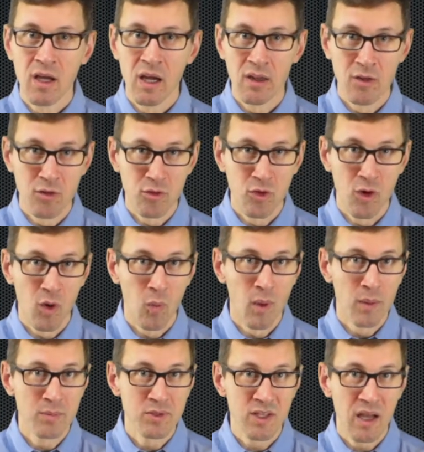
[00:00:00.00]
either through our
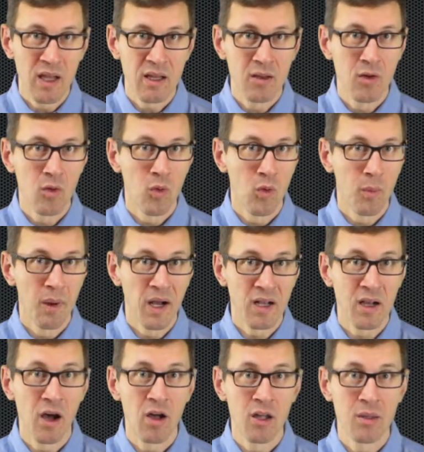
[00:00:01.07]
website or by
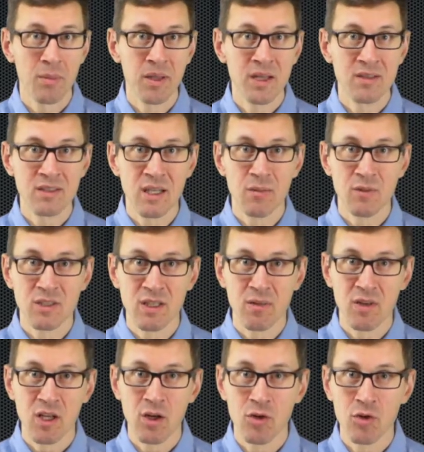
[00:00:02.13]
calling me at
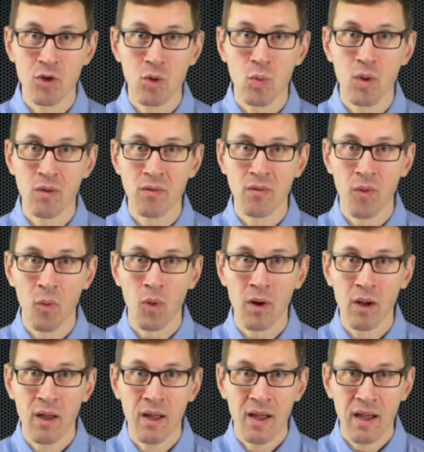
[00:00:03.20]
770
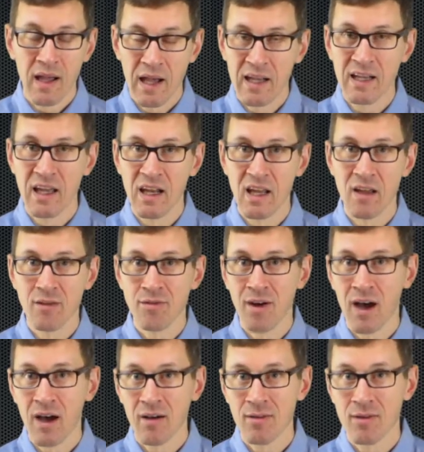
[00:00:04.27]
214
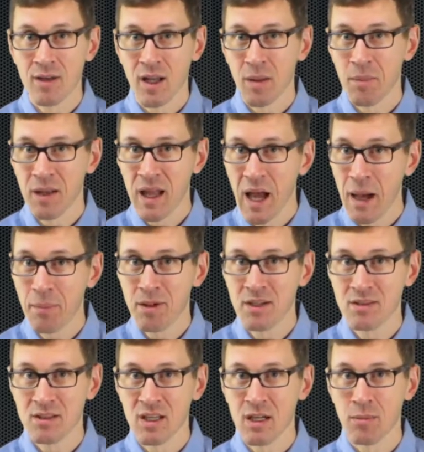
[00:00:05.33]
8885 and be happy
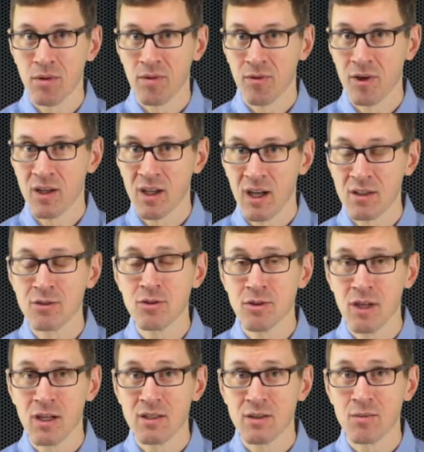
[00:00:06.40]
to set up a free
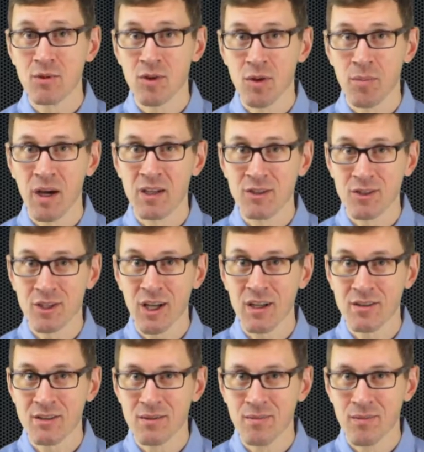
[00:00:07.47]
consultation with you about your
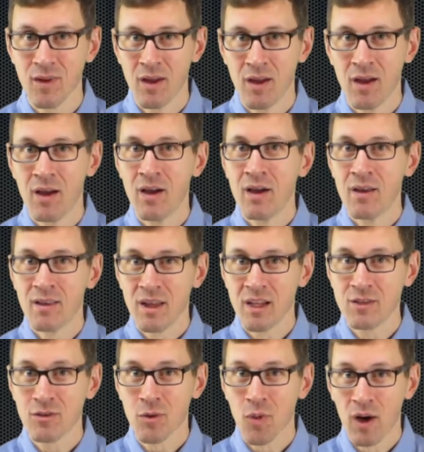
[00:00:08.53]
case.
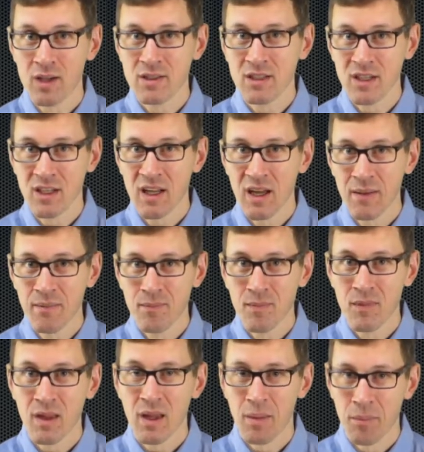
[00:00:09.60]
Thanks for watching today
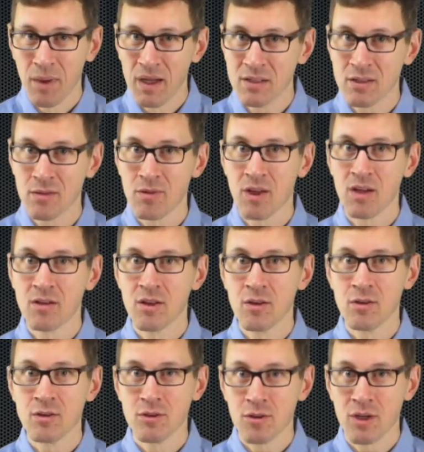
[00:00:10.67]
and best of luck to you as